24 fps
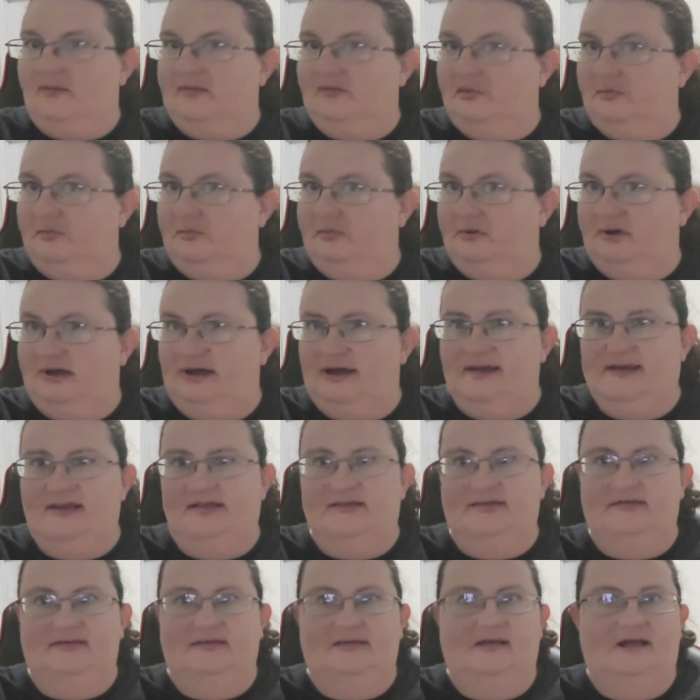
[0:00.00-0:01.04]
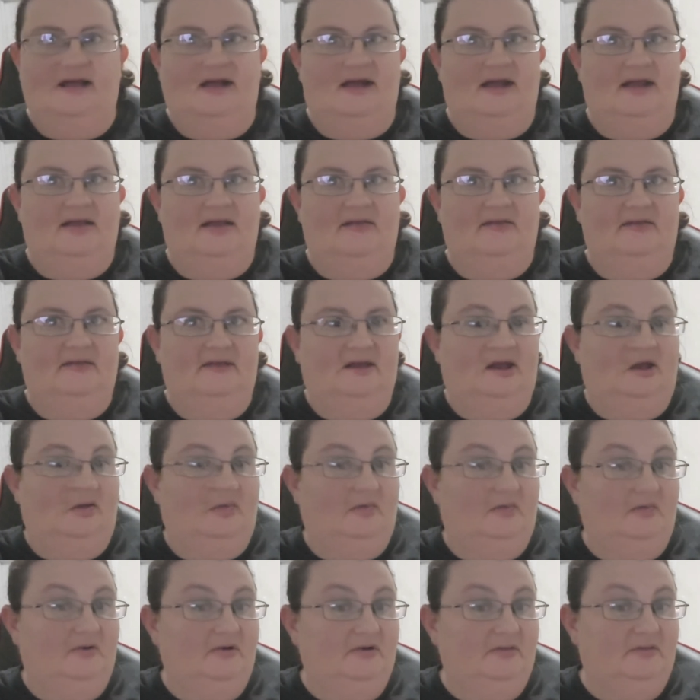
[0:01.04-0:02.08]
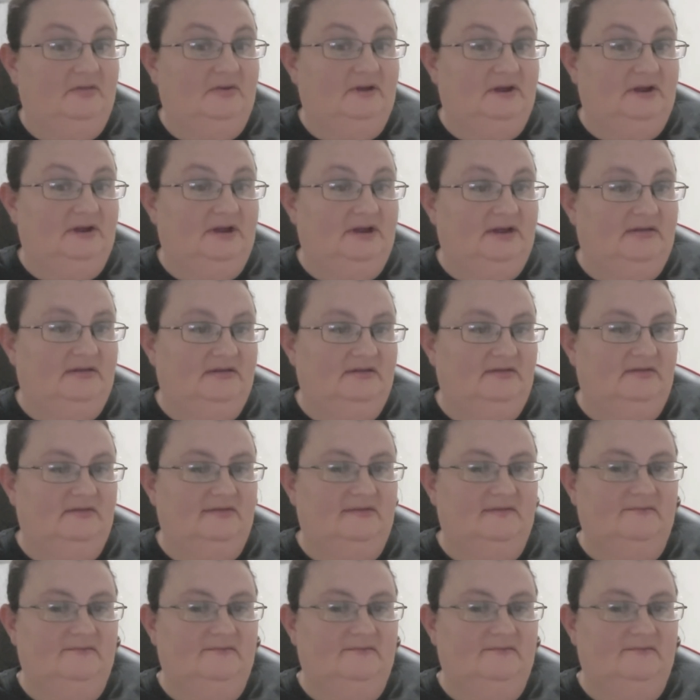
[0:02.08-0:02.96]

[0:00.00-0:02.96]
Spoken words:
surprised. I didn't think I would, but I do.